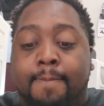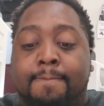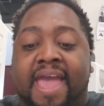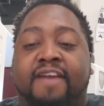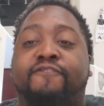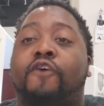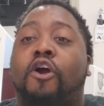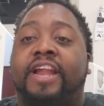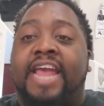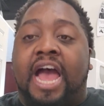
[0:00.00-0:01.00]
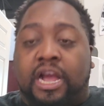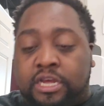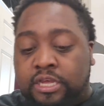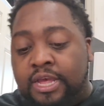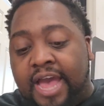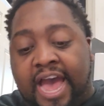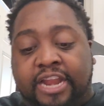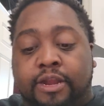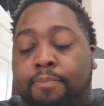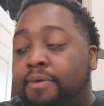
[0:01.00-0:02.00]
Mac Farniok
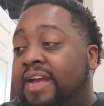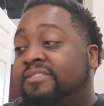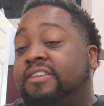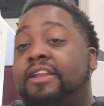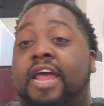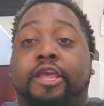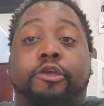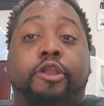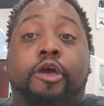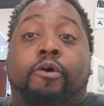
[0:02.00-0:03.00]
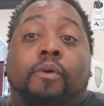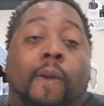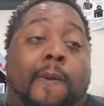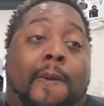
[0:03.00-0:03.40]
out of Nebraska. Now, you know,